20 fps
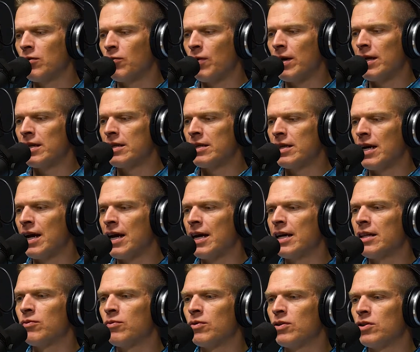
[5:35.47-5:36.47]
the way the
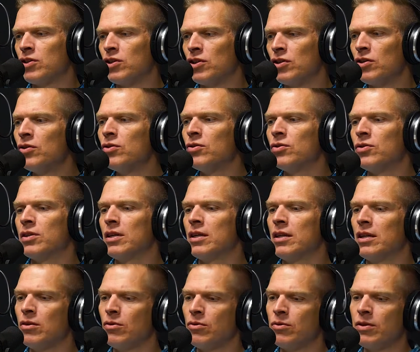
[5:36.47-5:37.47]
tithe was used
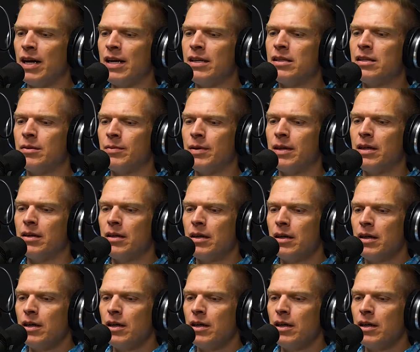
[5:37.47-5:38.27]
in the Old Testament,